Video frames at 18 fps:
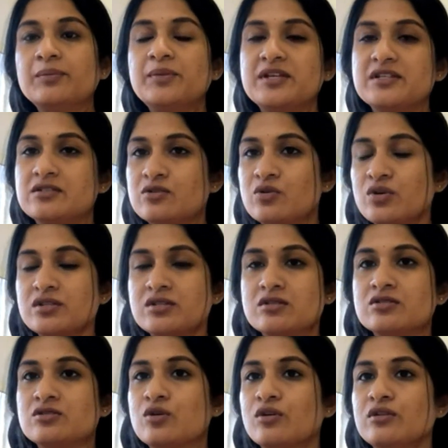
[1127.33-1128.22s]
PCOS
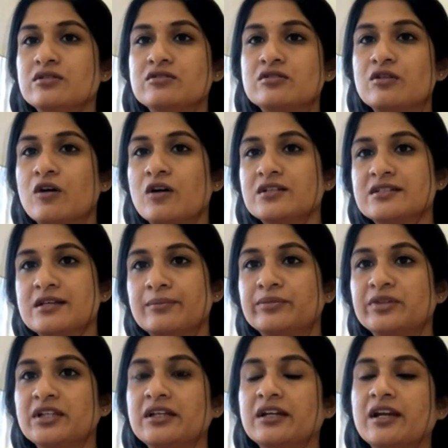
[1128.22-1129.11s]
is also not
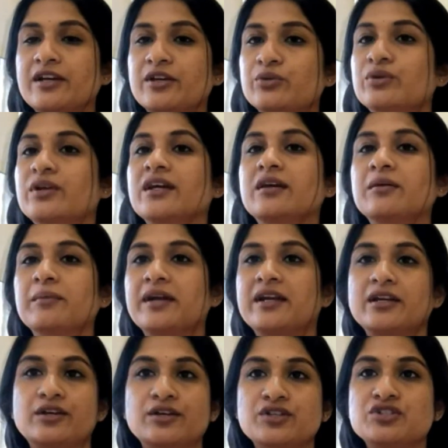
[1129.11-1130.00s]
something like you take a
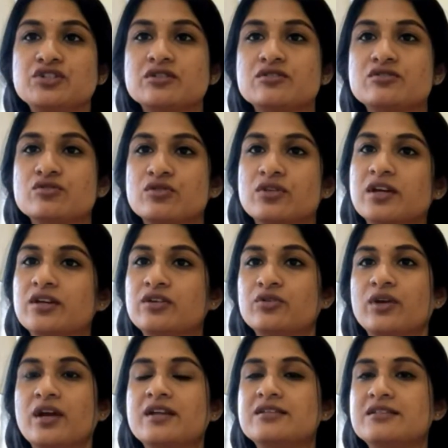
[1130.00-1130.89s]
medication so that you
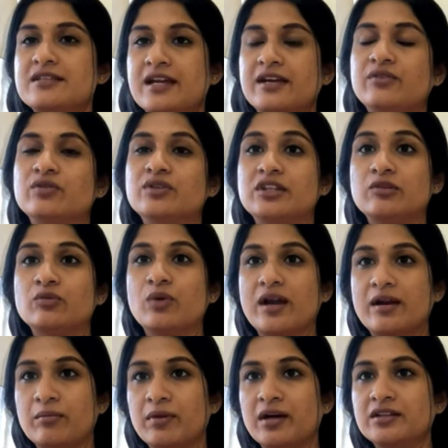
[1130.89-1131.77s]
get set within
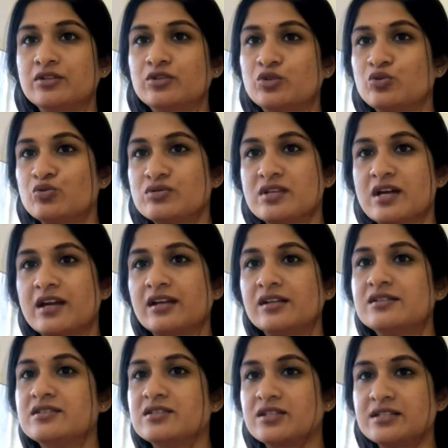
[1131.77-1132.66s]
1 month, 2
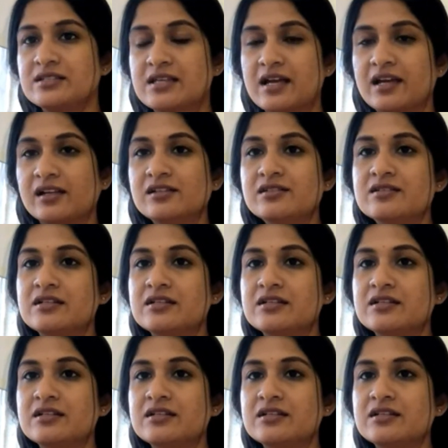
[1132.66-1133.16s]
cycles, 3 cycles.